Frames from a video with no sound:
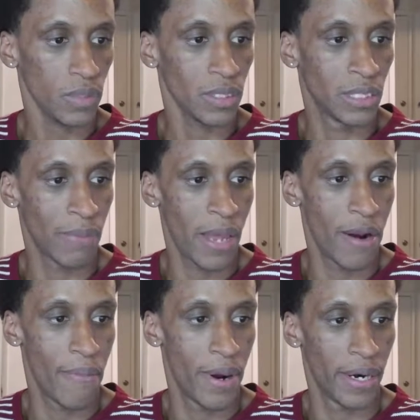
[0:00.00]
Some
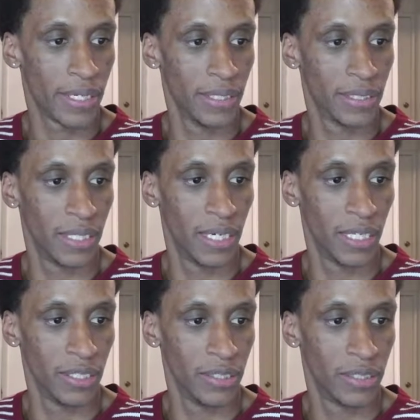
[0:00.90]
Native Americans and
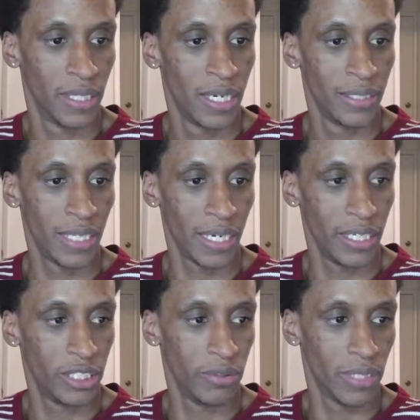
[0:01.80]
others take
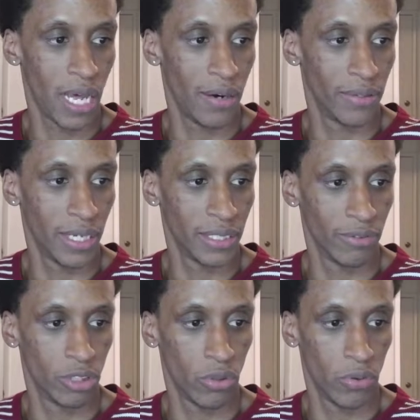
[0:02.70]
issue with how the Thanksgiving
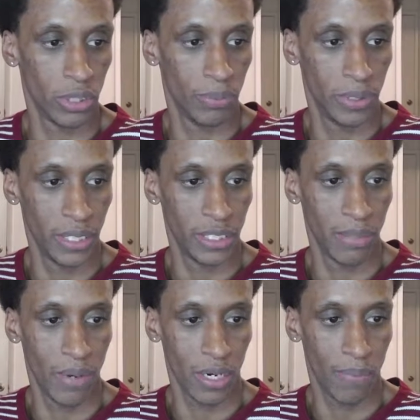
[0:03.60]
story is presented to the
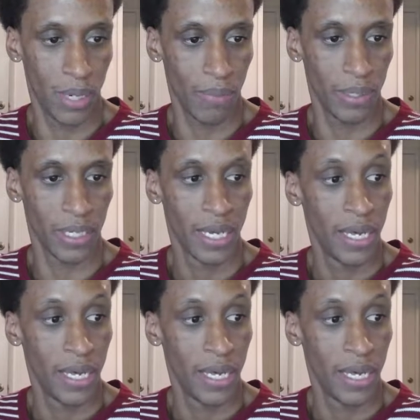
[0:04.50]
American public,